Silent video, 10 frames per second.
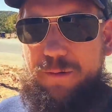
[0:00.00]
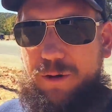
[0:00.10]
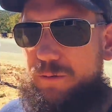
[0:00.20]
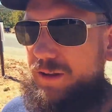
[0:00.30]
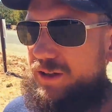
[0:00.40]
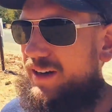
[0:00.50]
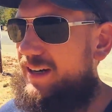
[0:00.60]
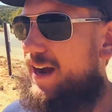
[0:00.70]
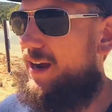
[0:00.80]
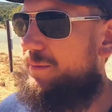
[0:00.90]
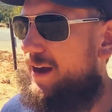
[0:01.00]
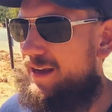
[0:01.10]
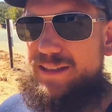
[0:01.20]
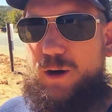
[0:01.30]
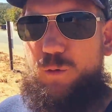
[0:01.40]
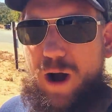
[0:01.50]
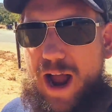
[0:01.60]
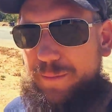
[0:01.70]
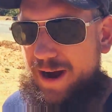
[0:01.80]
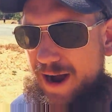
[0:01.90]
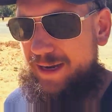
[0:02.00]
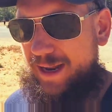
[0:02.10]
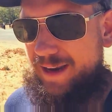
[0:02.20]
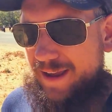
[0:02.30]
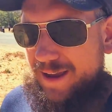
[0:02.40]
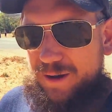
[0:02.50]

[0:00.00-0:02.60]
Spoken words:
What we're really trying to talk about is the why behind it.